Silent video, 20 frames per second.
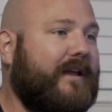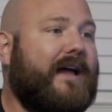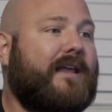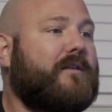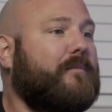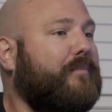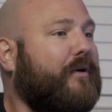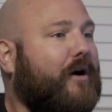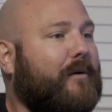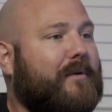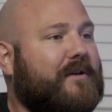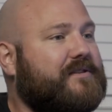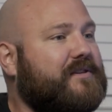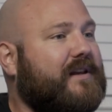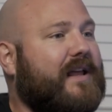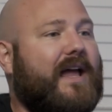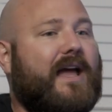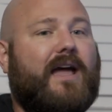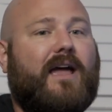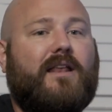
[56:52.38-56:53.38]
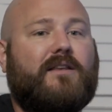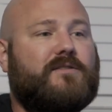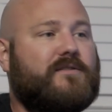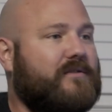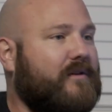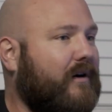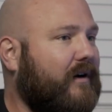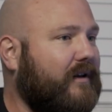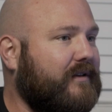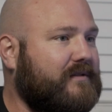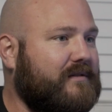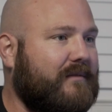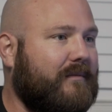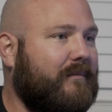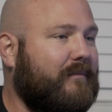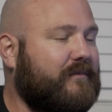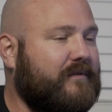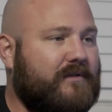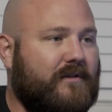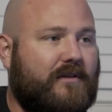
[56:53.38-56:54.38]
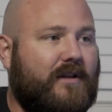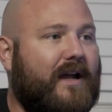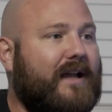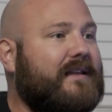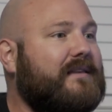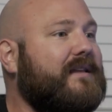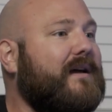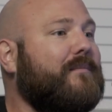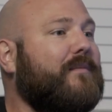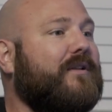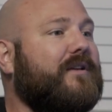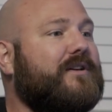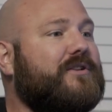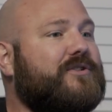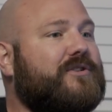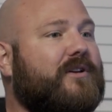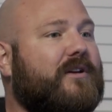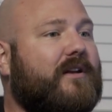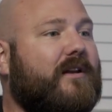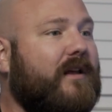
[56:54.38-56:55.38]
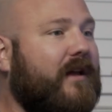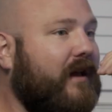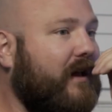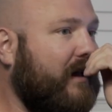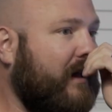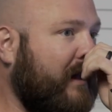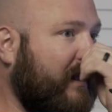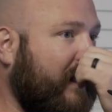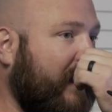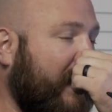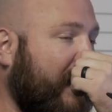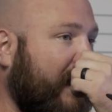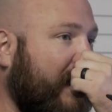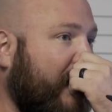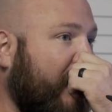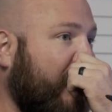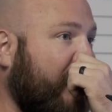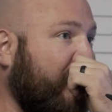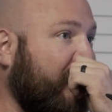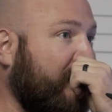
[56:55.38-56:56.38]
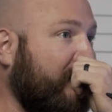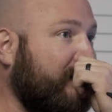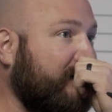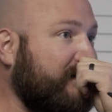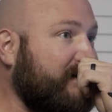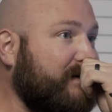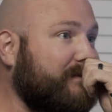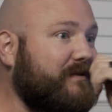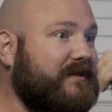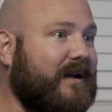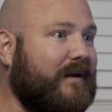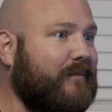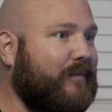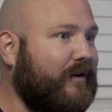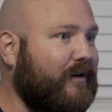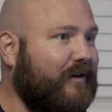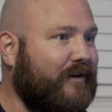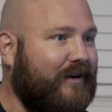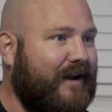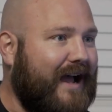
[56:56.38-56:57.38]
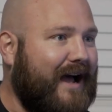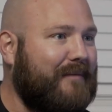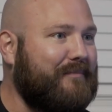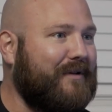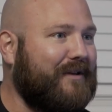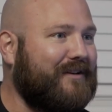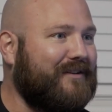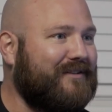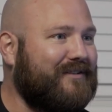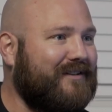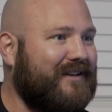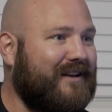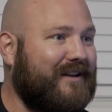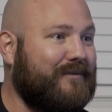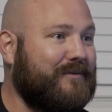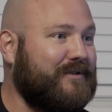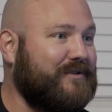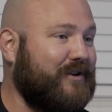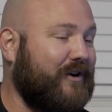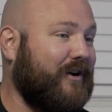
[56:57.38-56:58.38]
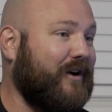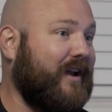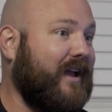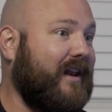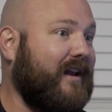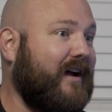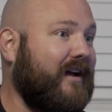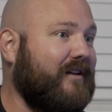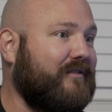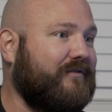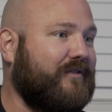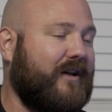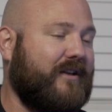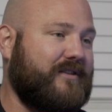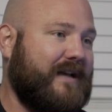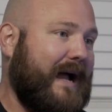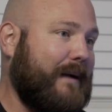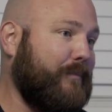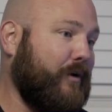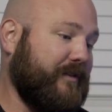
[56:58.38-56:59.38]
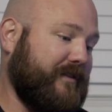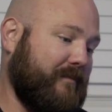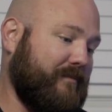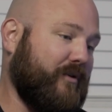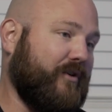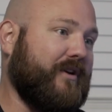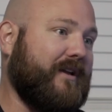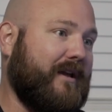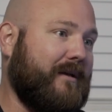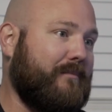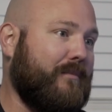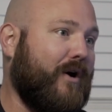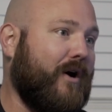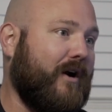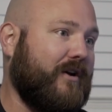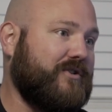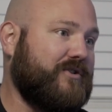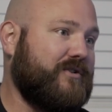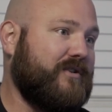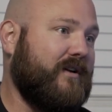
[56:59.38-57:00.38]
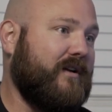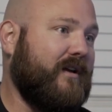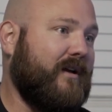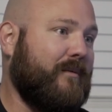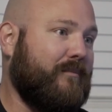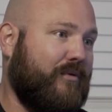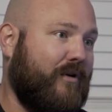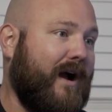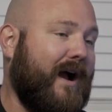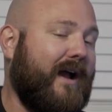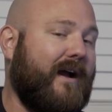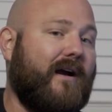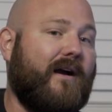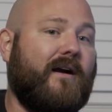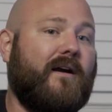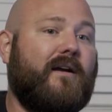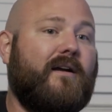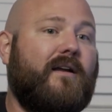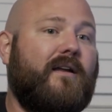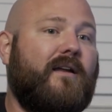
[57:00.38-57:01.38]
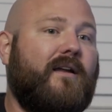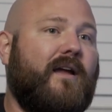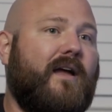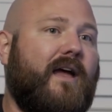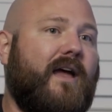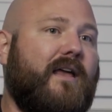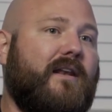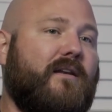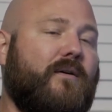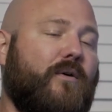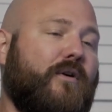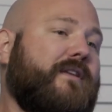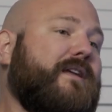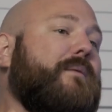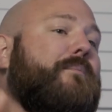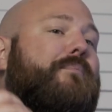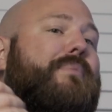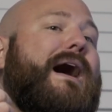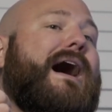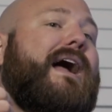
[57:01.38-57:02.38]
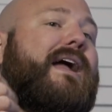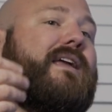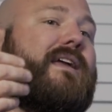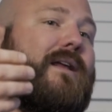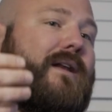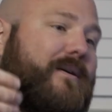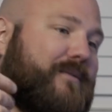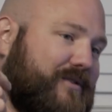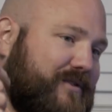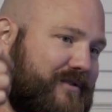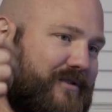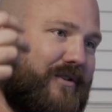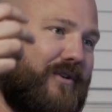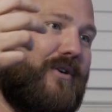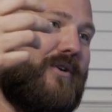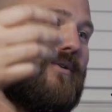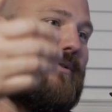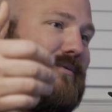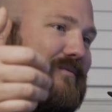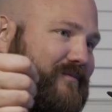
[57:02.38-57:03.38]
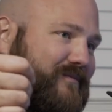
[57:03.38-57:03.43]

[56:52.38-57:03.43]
had the permits in hand, started some light demolition, and September happened, and it was Hurricane Ida floods. I bought the building in March prior, I didn't buy it yet. I was still,